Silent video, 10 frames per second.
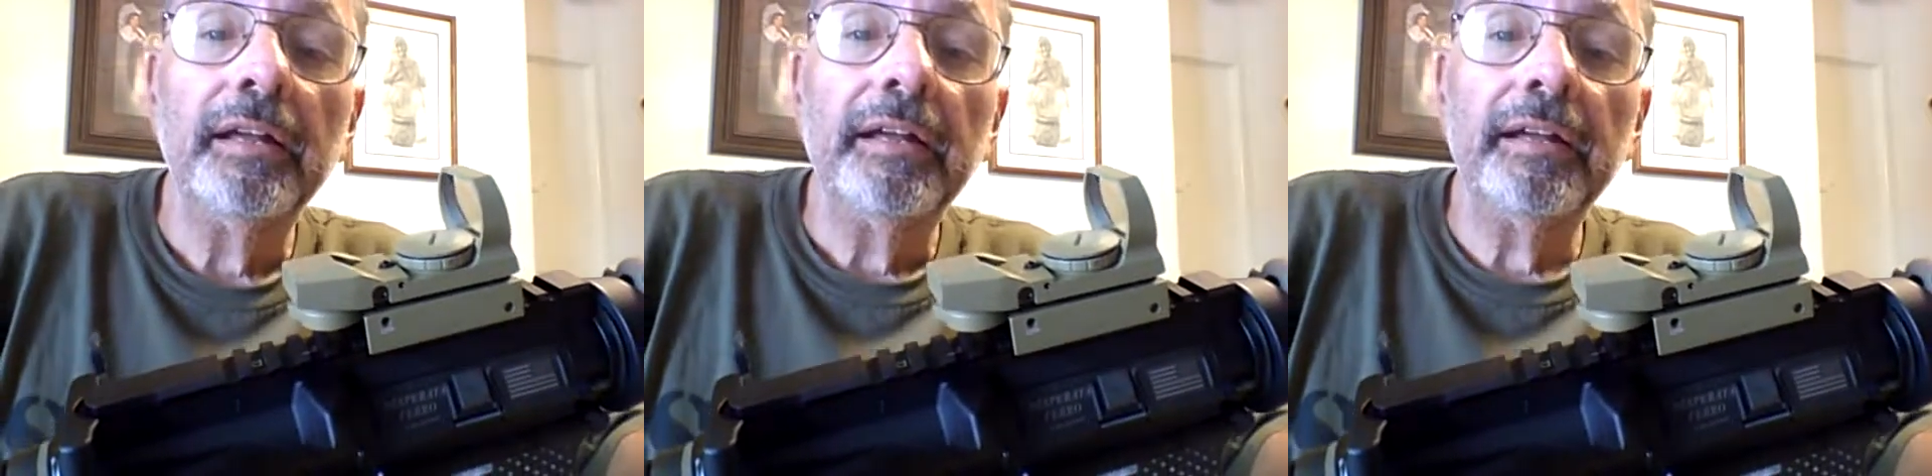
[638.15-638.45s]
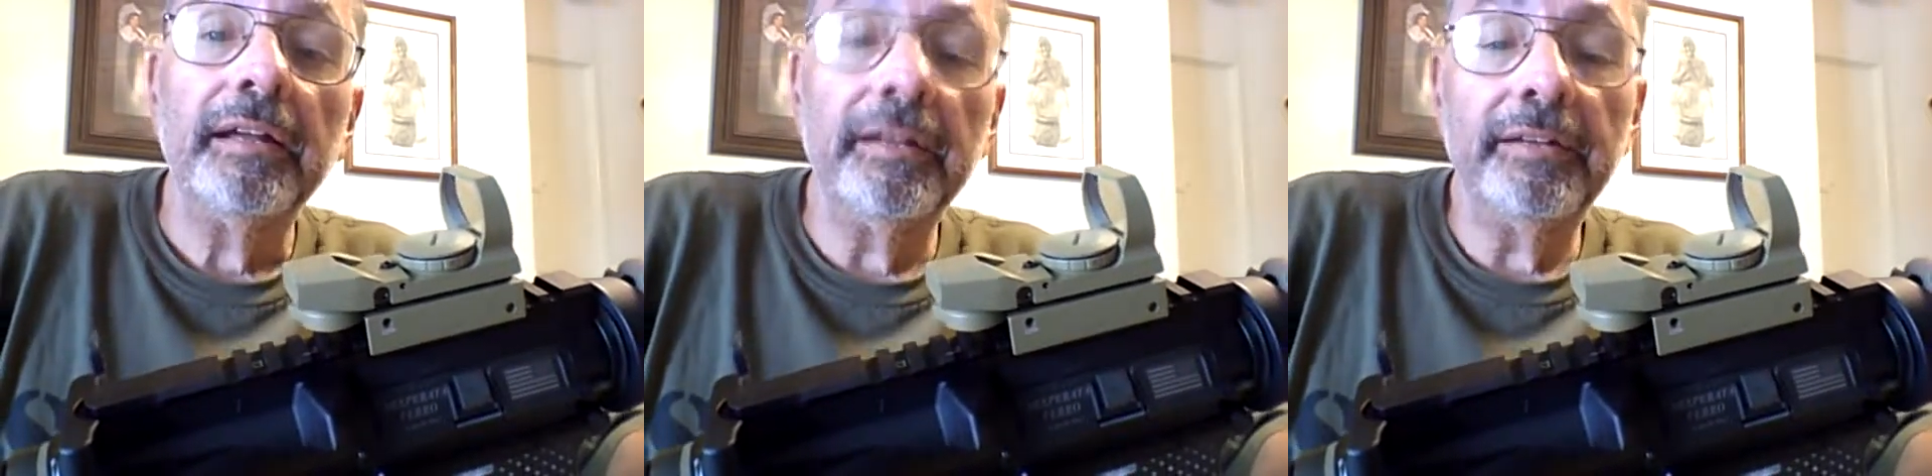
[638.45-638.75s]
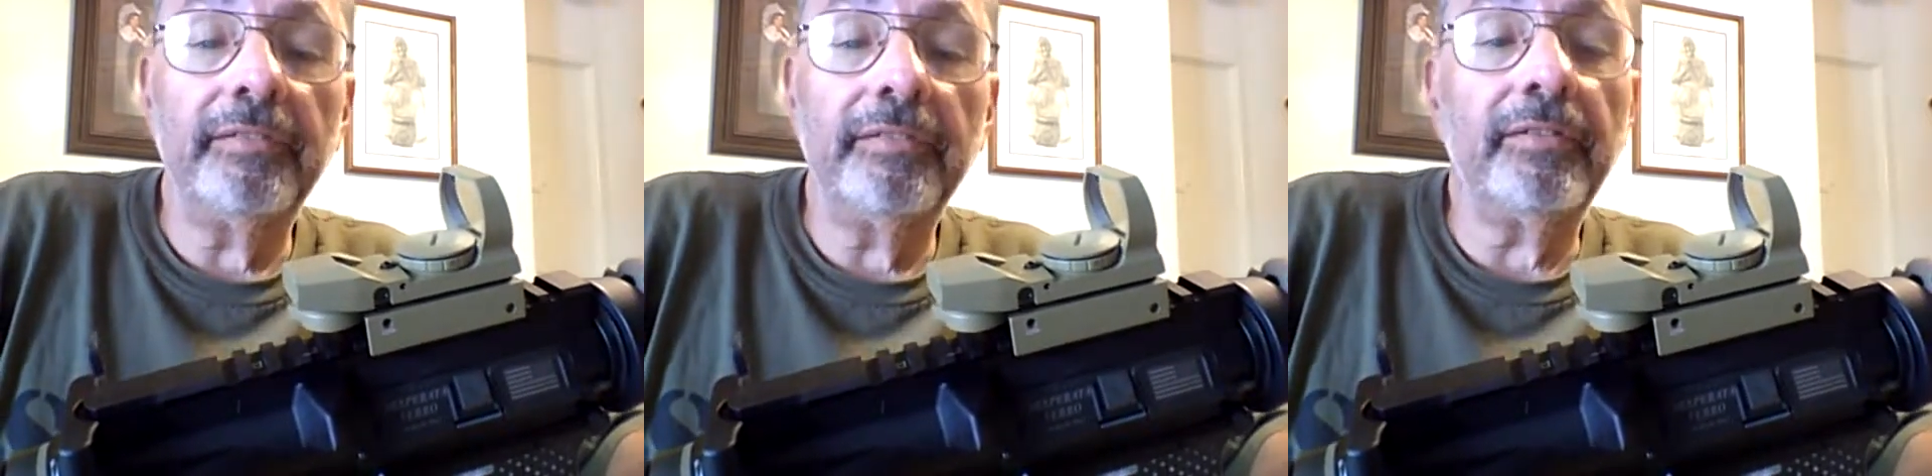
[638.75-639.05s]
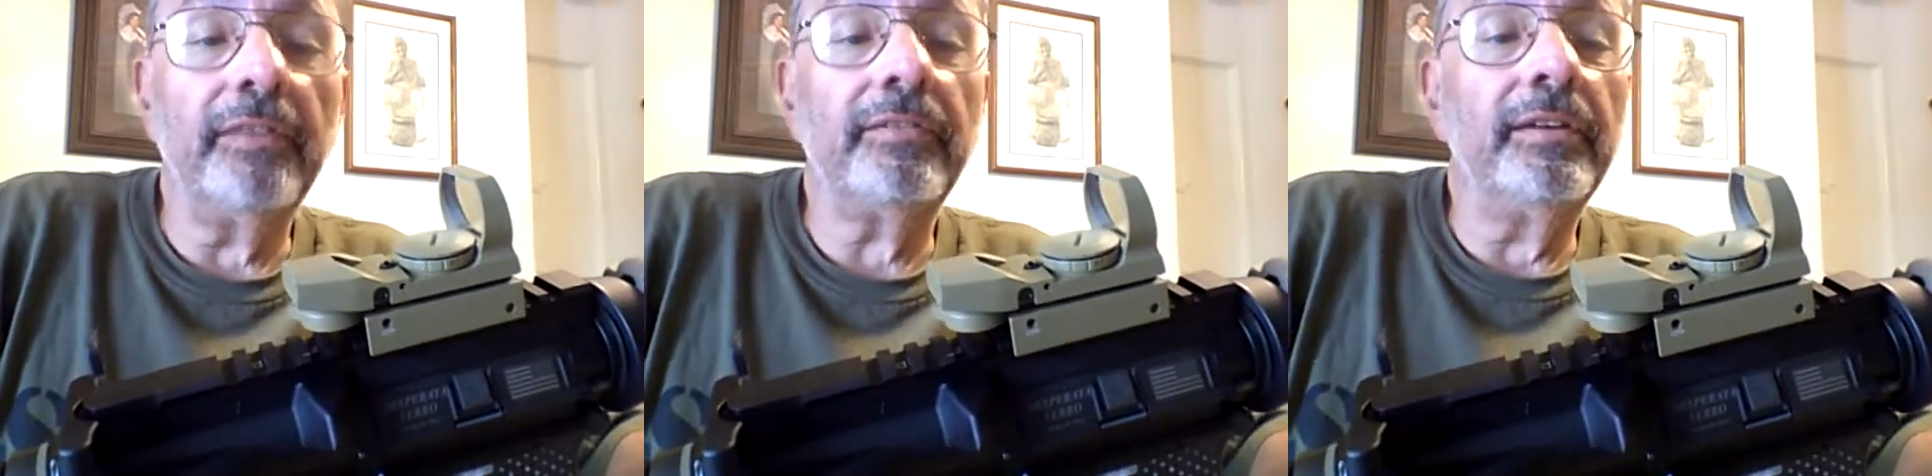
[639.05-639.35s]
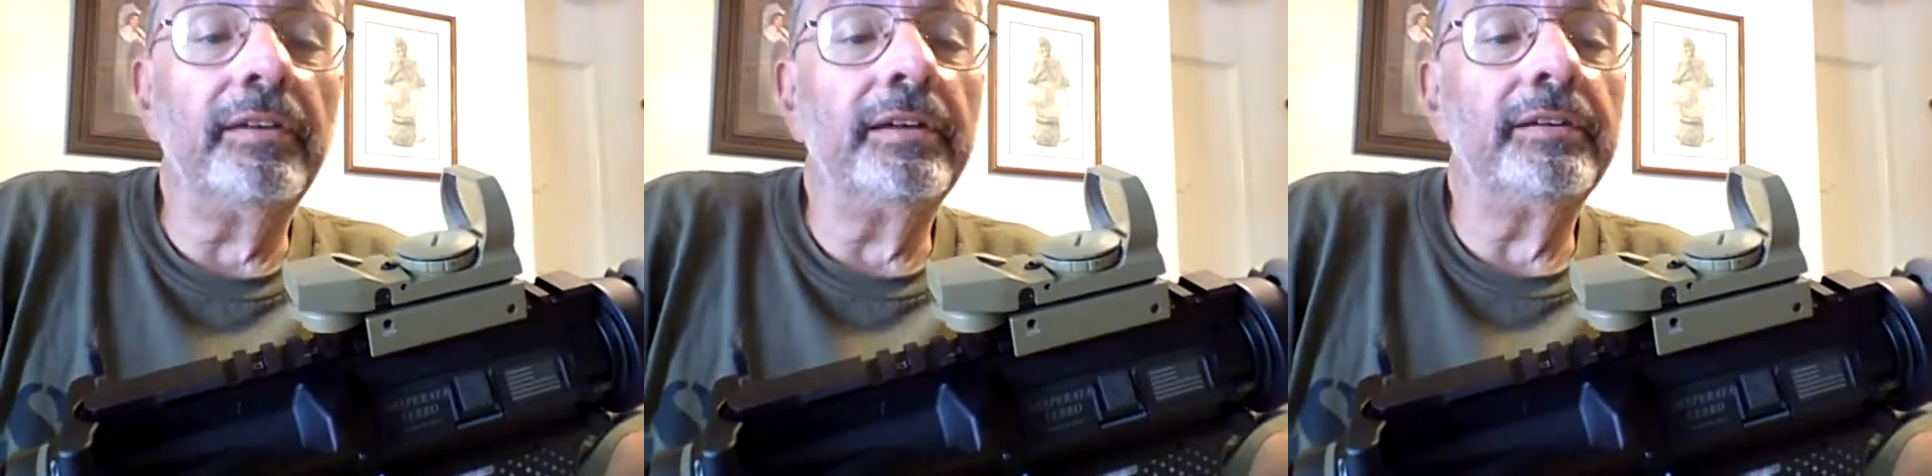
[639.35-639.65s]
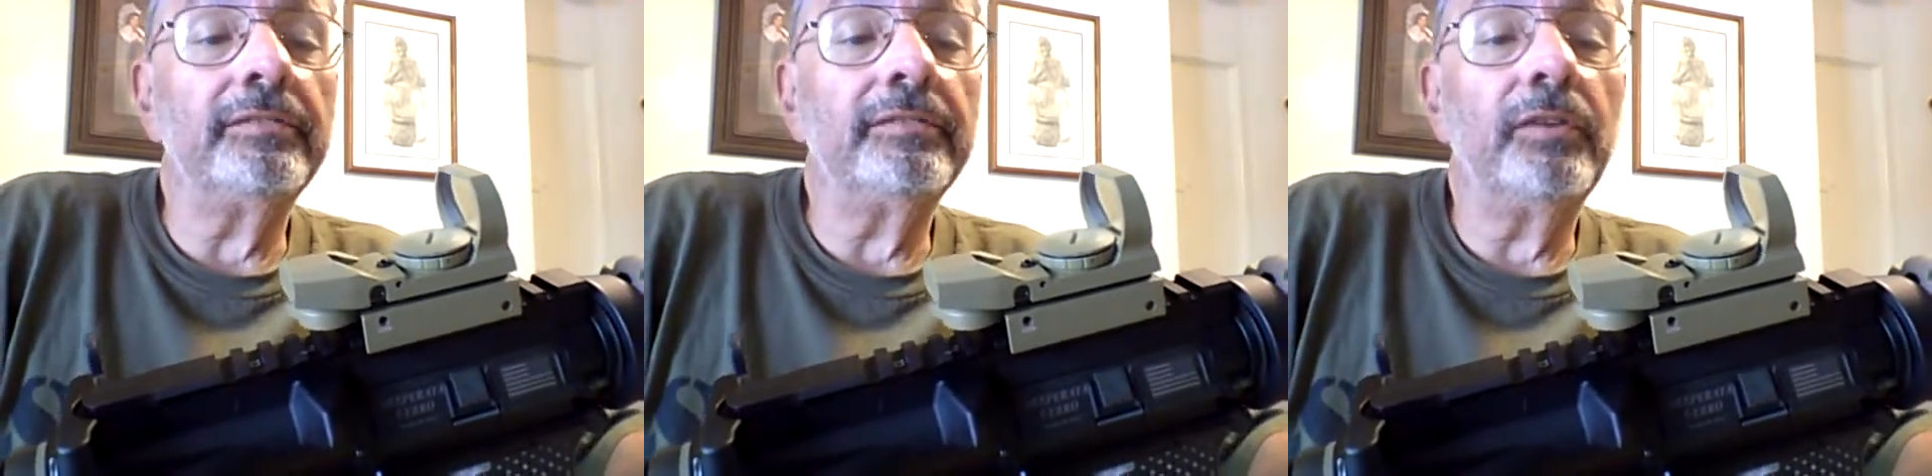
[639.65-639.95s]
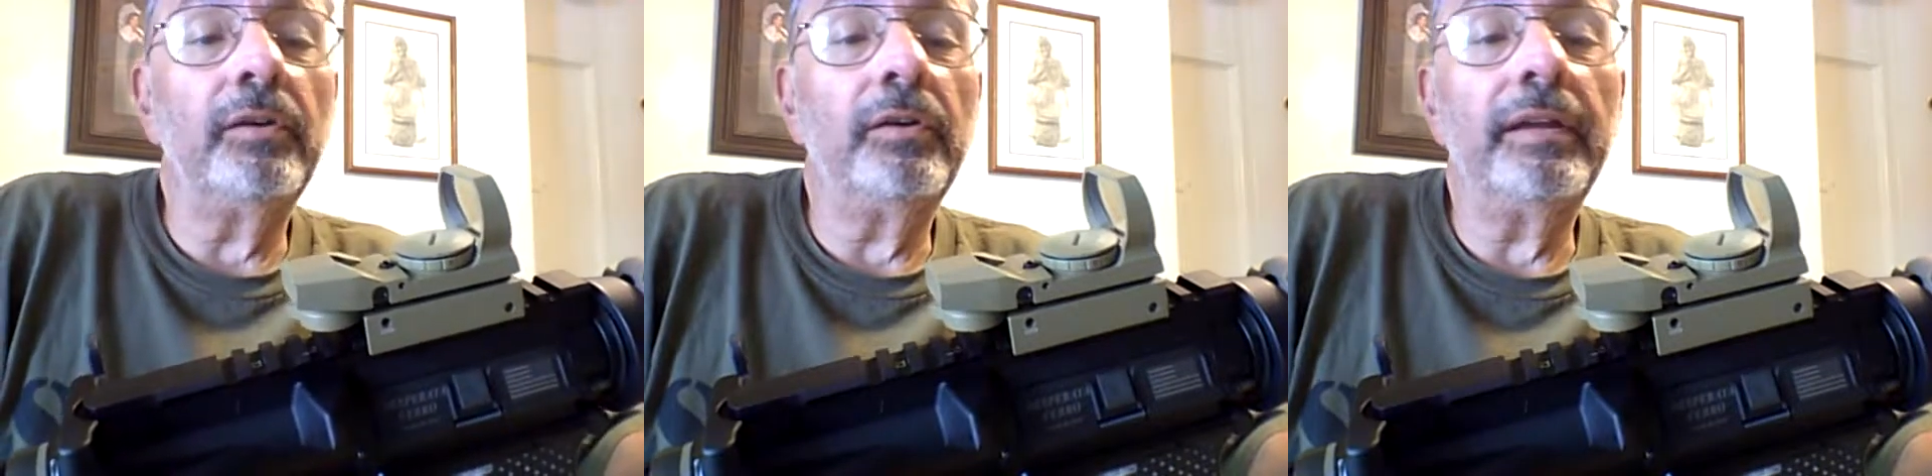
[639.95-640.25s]
It's just a
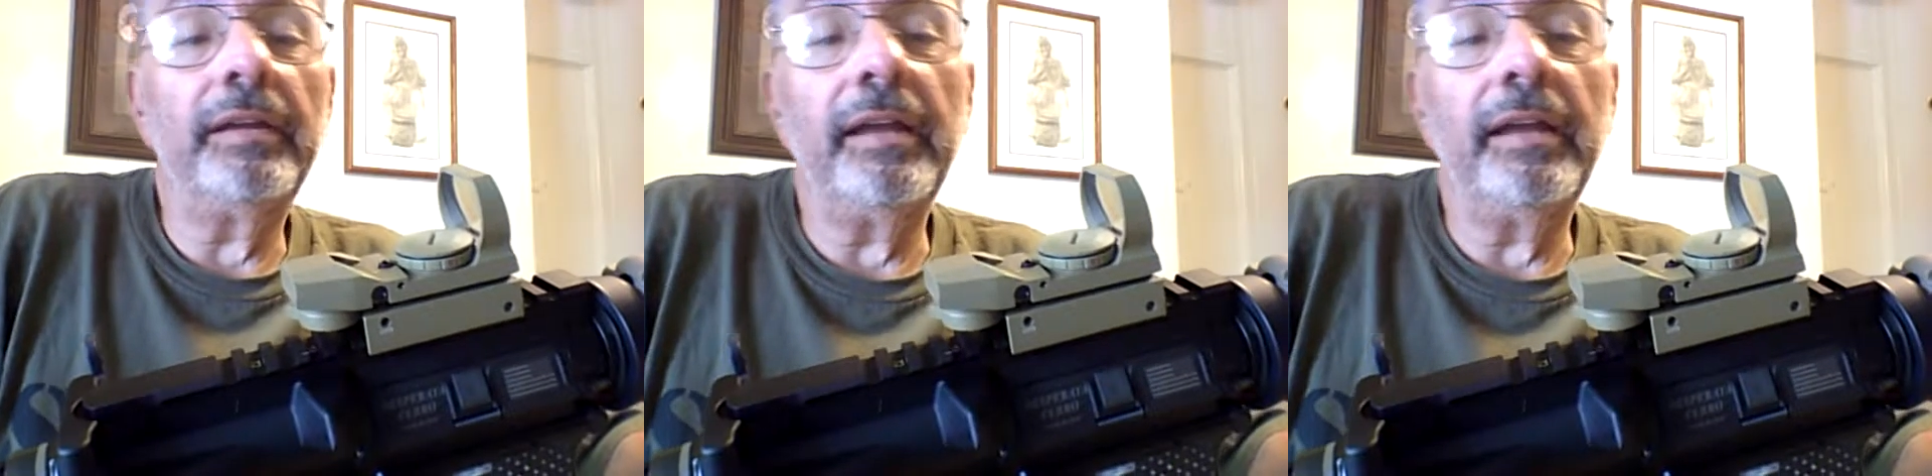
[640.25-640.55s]
very